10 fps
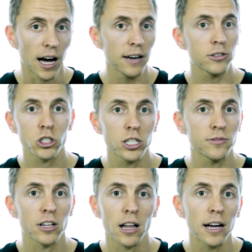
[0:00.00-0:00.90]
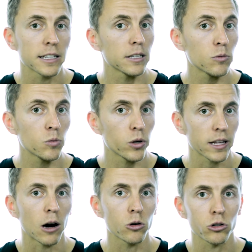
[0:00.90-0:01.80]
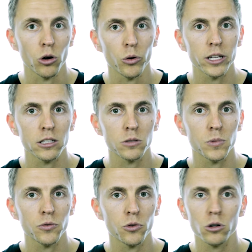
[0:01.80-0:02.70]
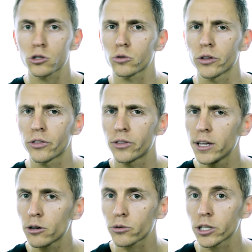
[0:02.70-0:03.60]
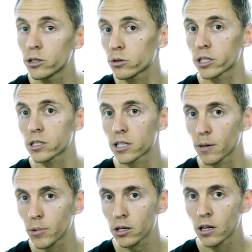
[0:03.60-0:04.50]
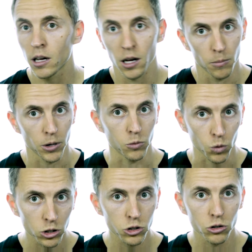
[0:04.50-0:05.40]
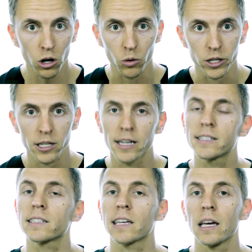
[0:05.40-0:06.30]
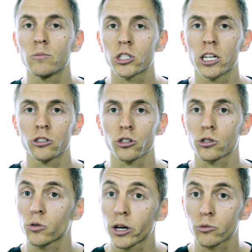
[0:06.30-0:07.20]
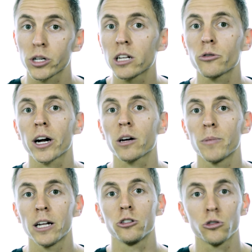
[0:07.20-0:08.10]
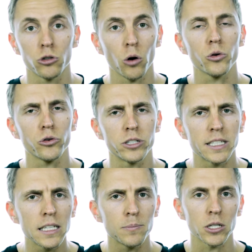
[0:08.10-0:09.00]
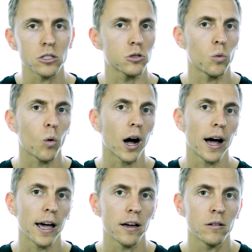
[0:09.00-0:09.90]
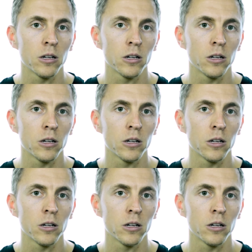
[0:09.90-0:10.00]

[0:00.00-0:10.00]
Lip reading: I've achieved a lot even without knowing this before, so in theory you can skip it, but once you know it, it's a game changer. So I really recommend you know your deepest why.